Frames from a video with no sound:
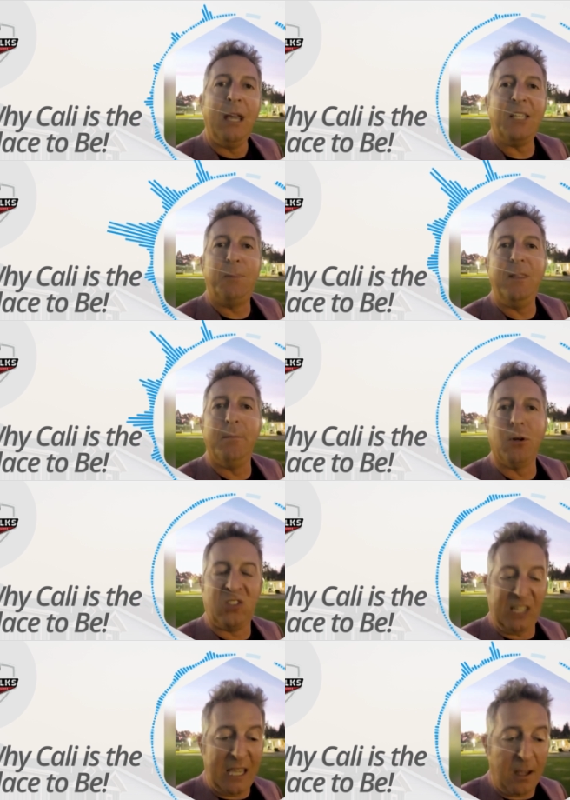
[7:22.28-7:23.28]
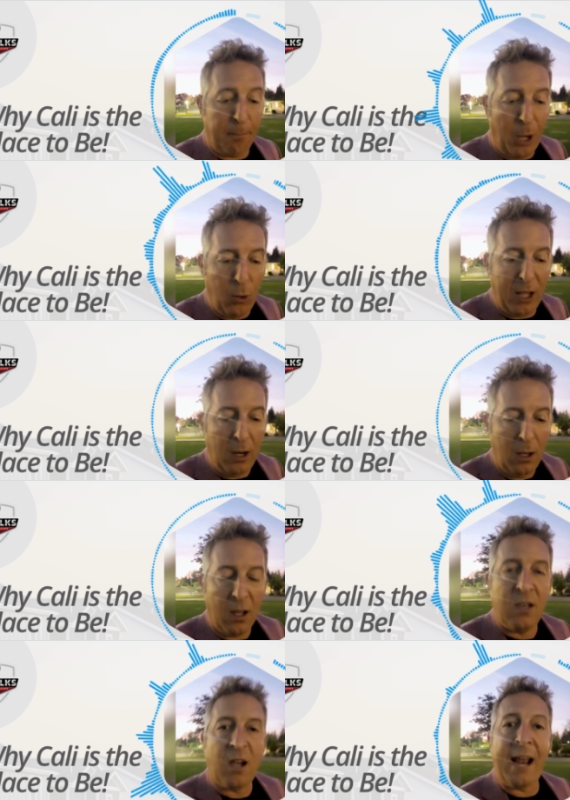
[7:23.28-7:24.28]
has been the most sticky component.
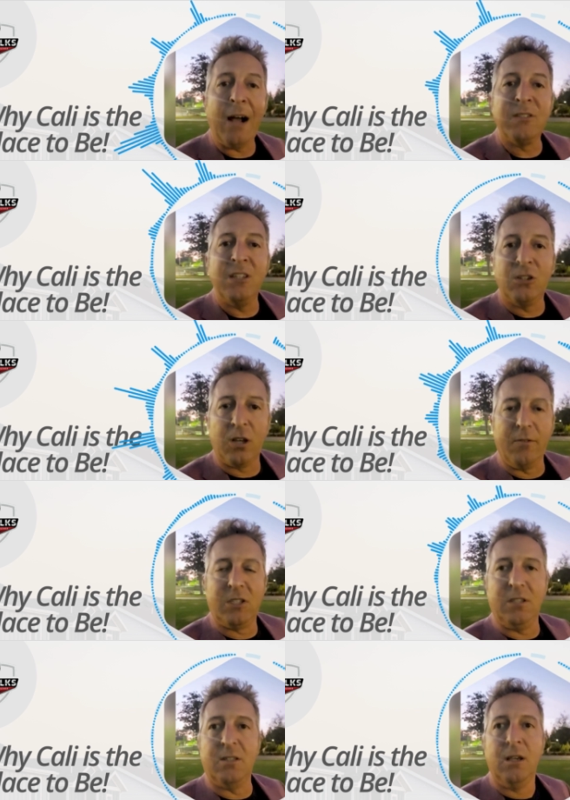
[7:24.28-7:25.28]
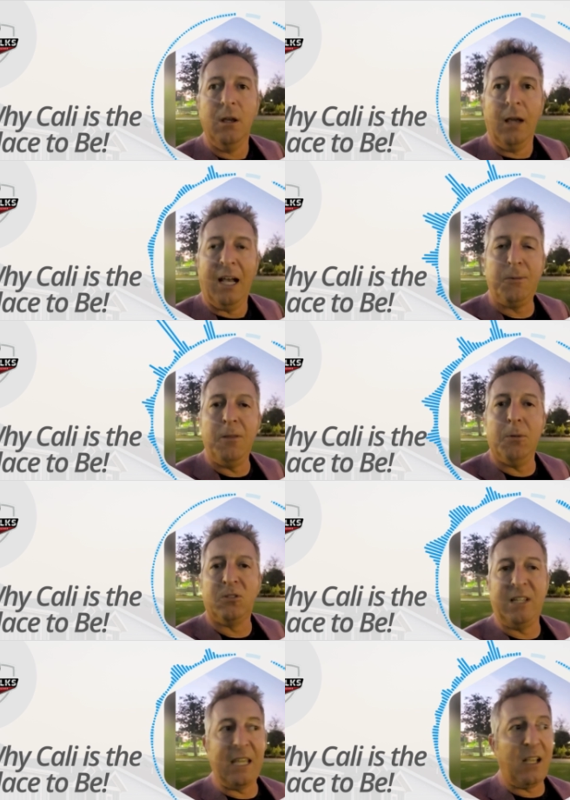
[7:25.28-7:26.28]
Non-housing services has been the most
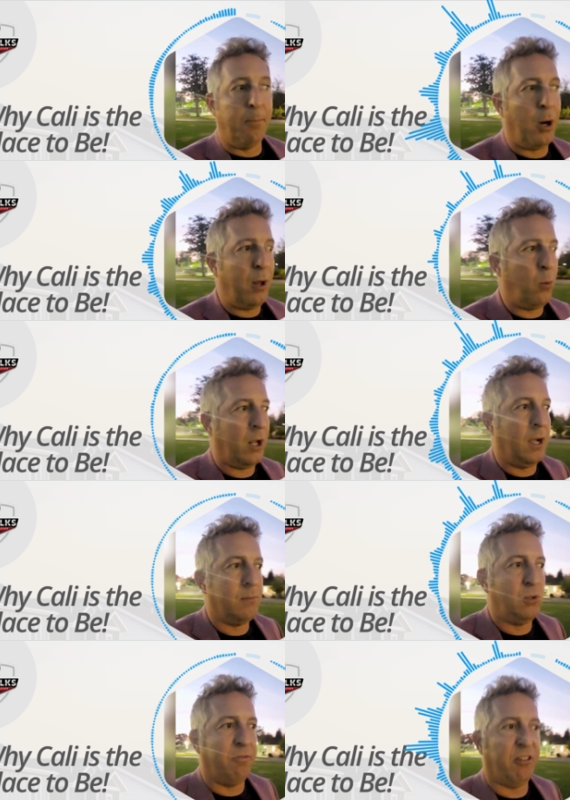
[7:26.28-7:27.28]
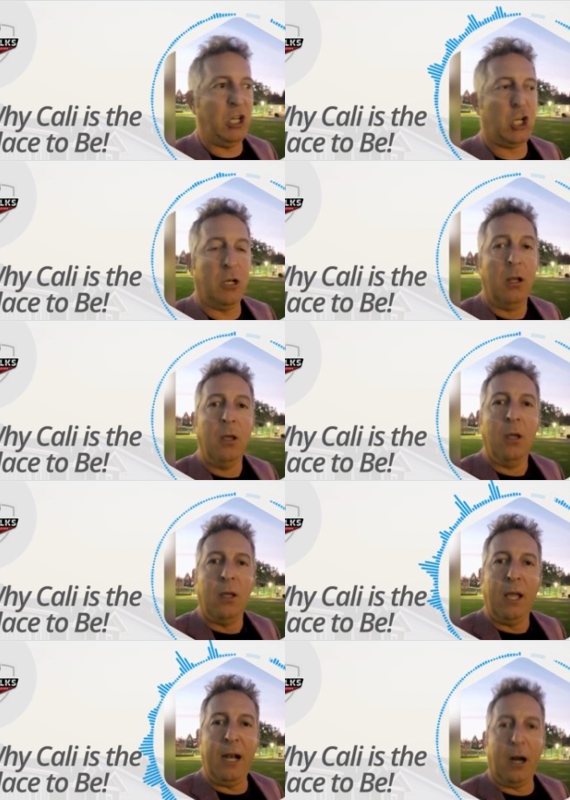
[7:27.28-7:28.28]
sticky component when it comes to inflation
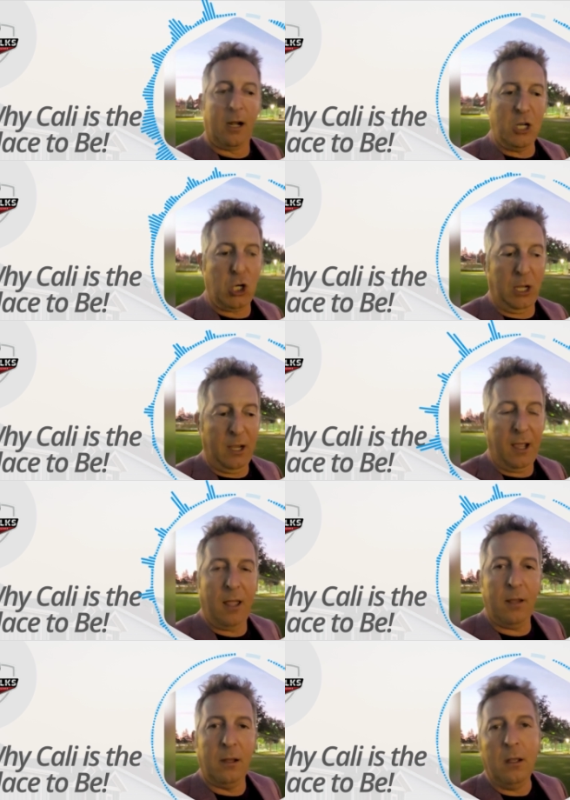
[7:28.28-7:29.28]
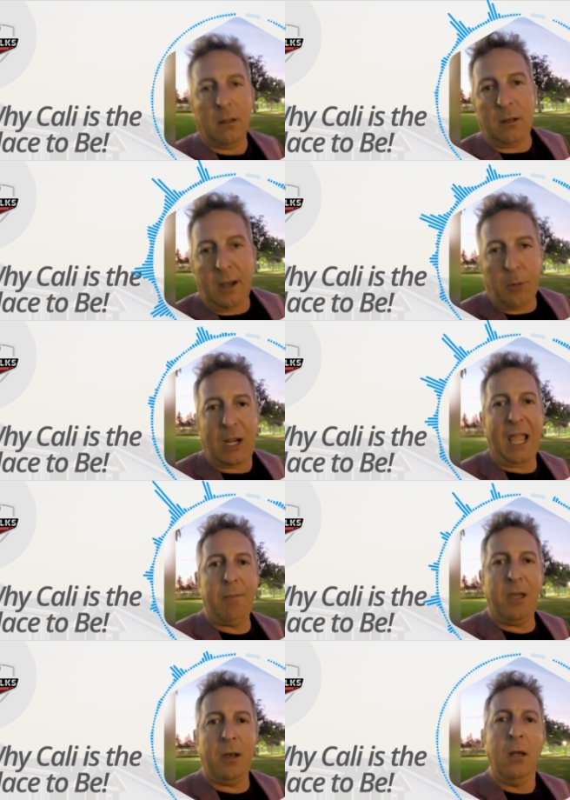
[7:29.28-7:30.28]
in our country. And number
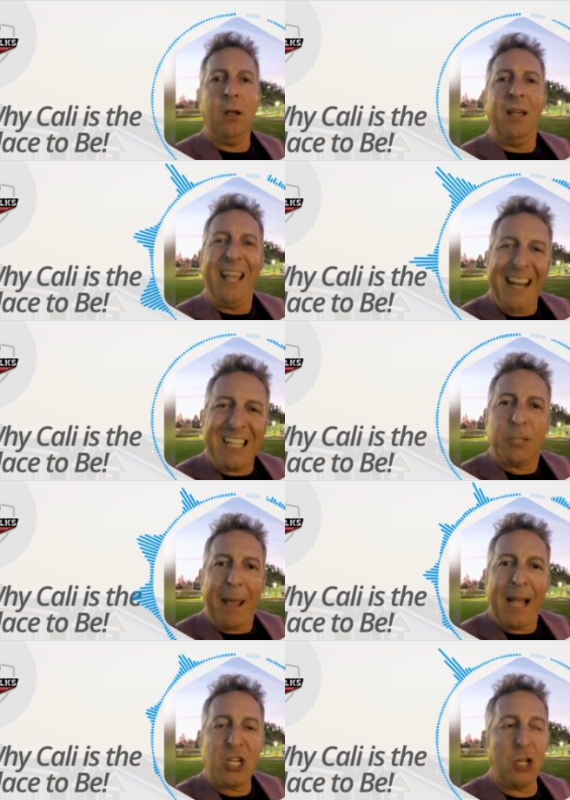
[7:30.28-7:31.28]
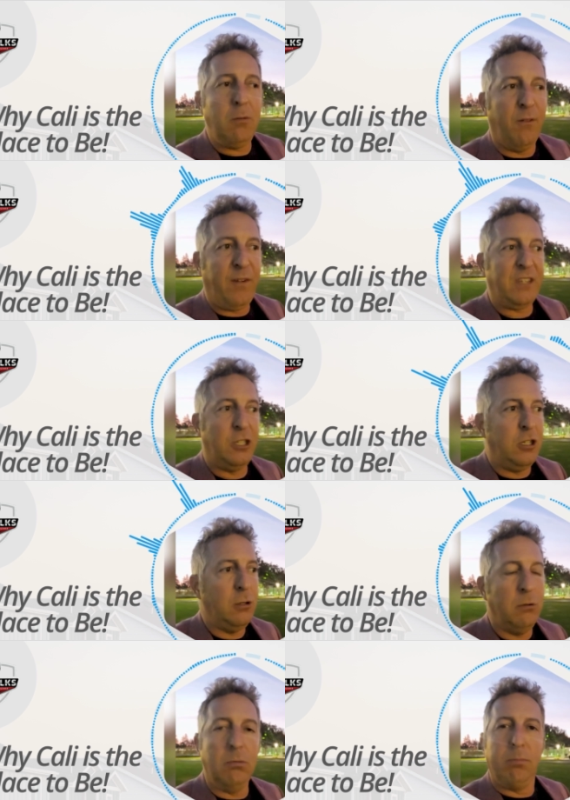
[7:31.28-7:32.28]
came in an expansion,
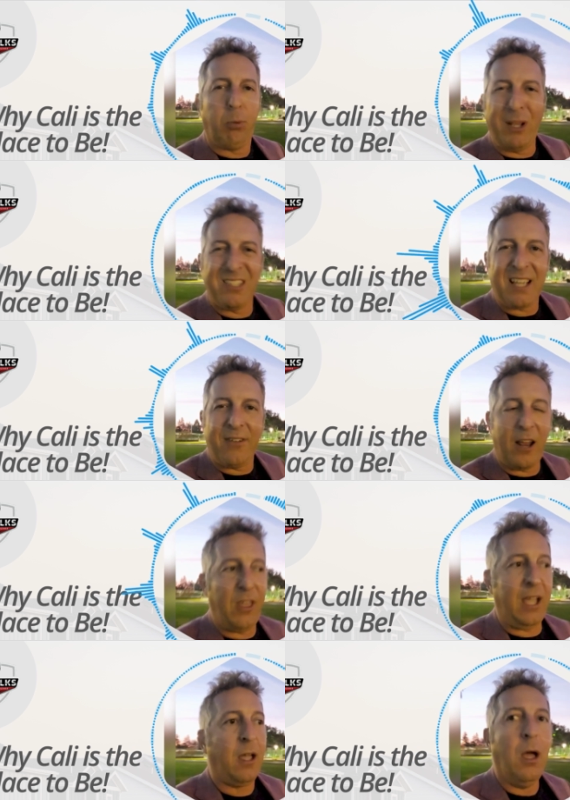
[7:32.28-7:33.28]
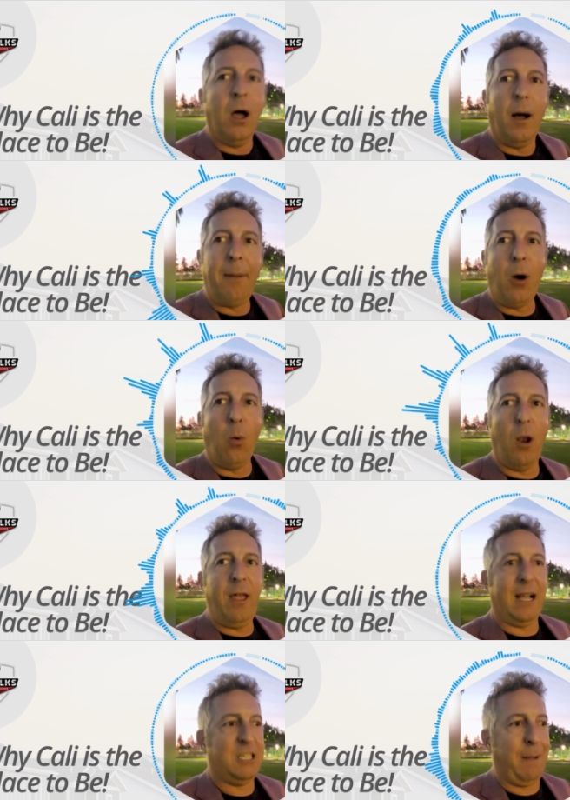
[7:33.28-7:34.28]
52.7, I think, about where
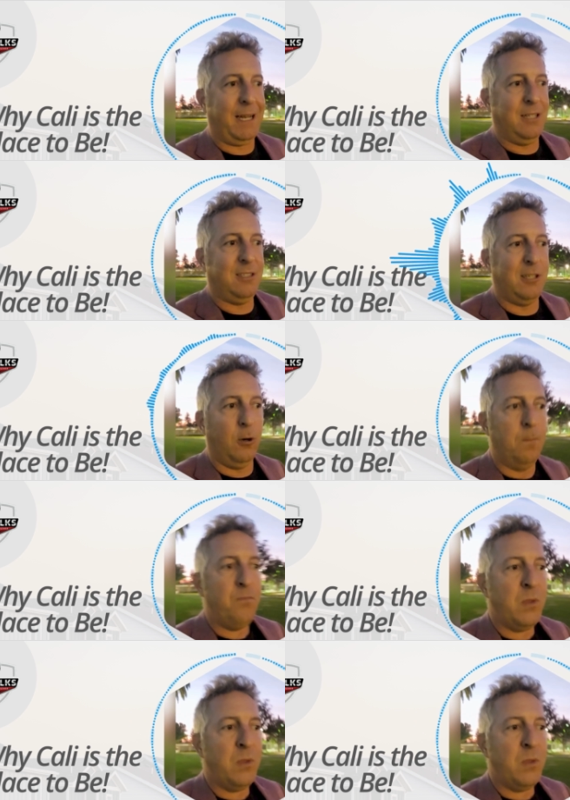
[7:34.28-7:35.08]
they expected. So